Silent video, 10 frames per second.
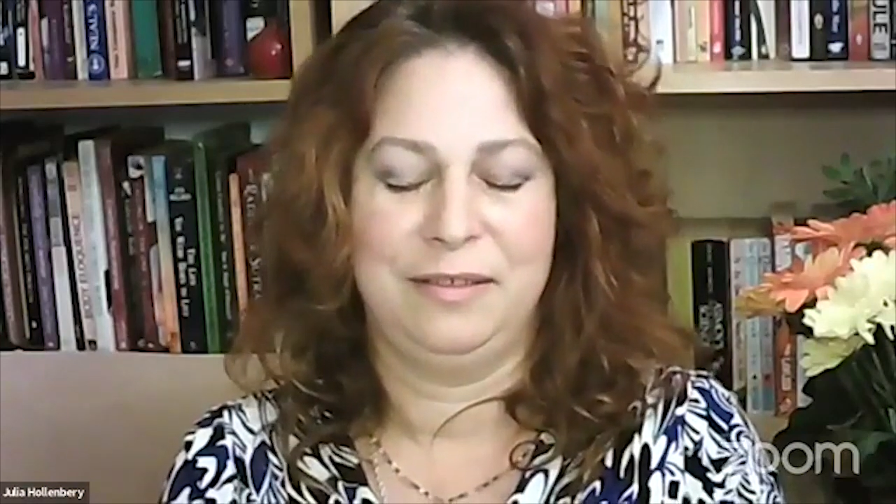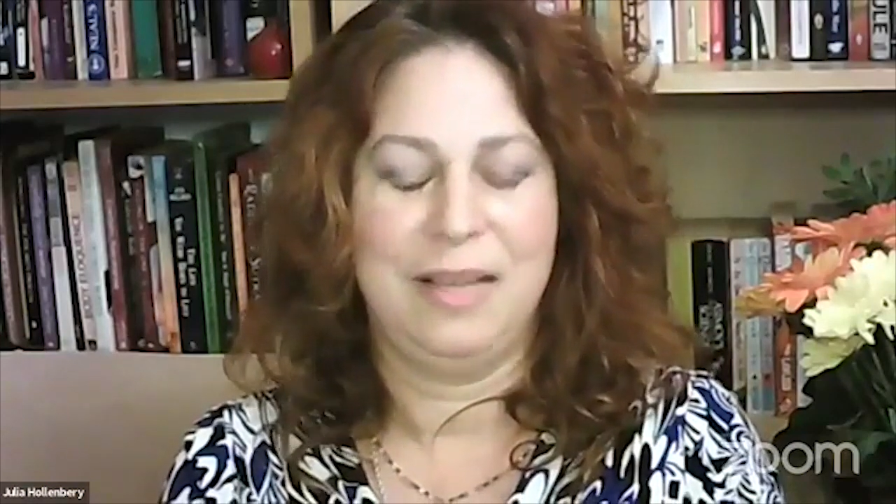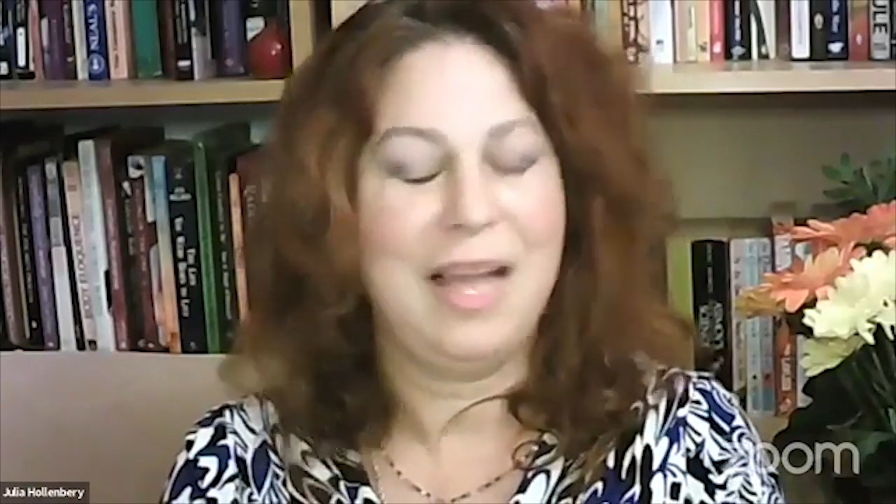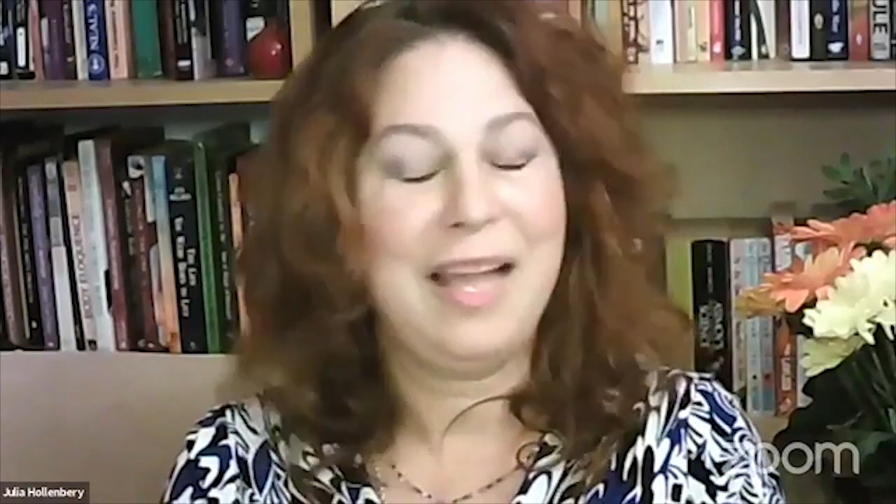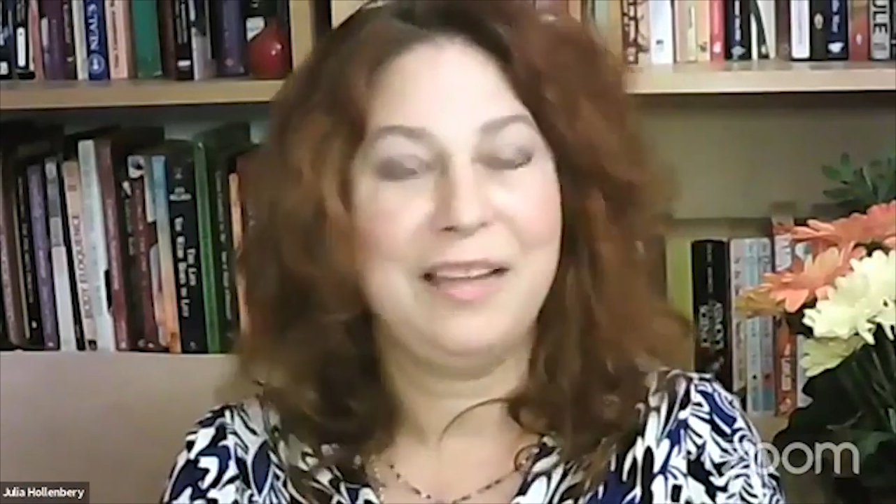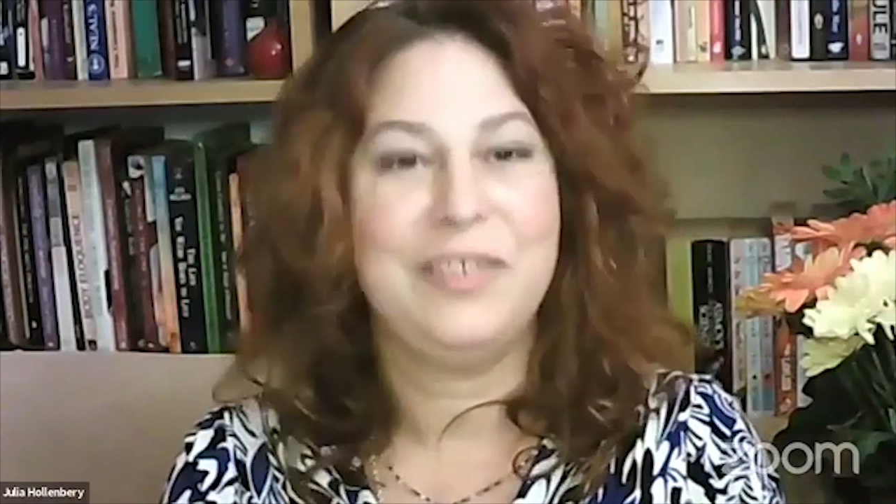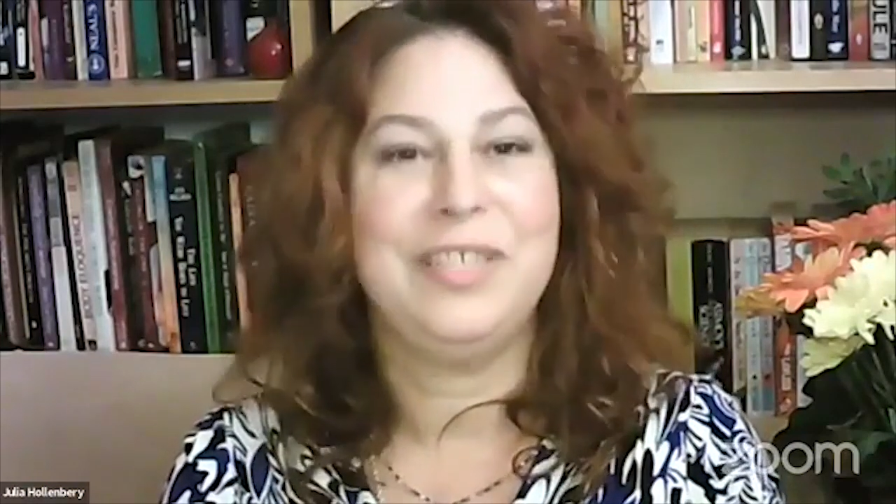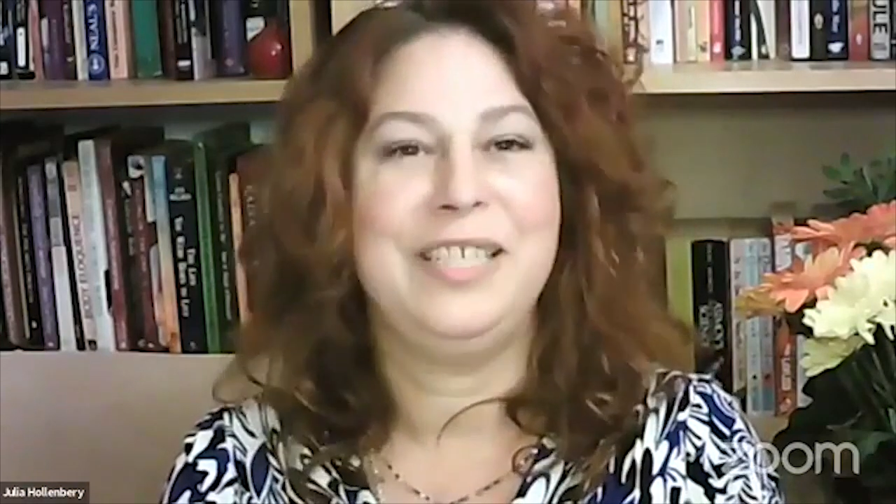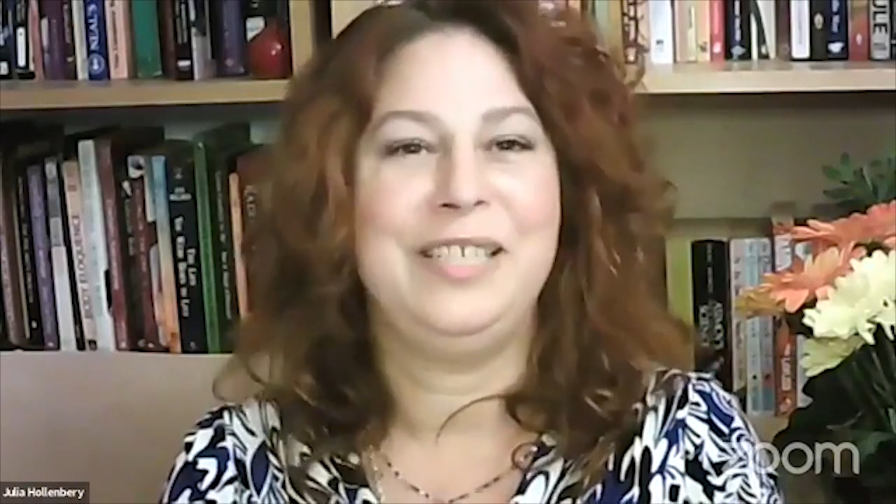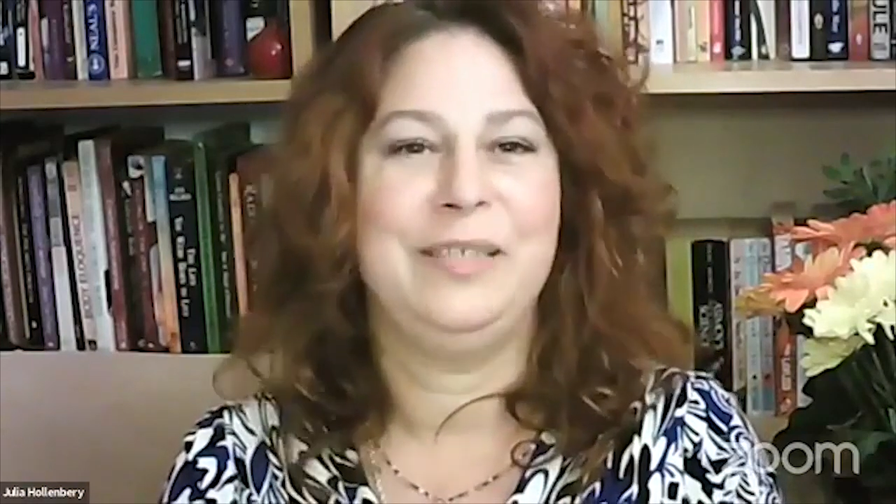
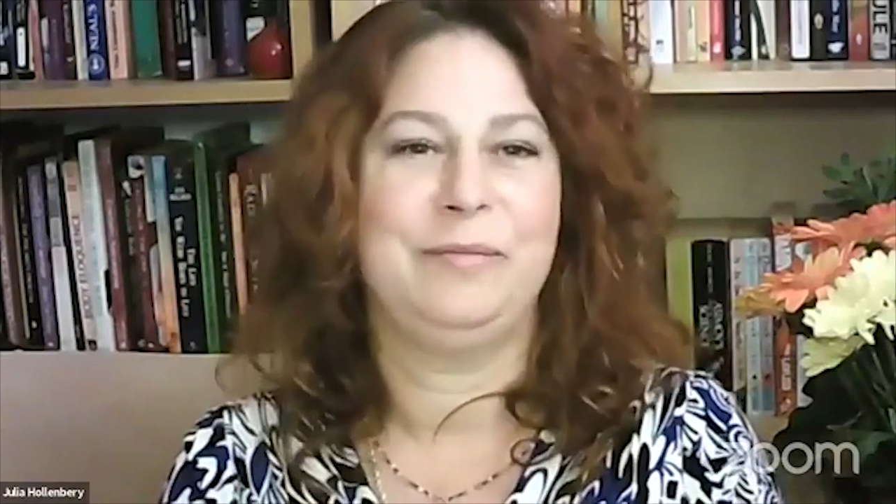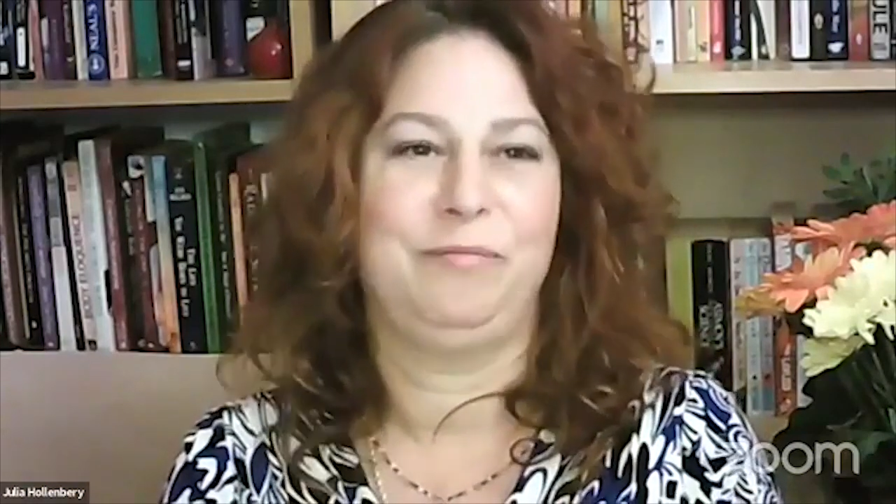actually,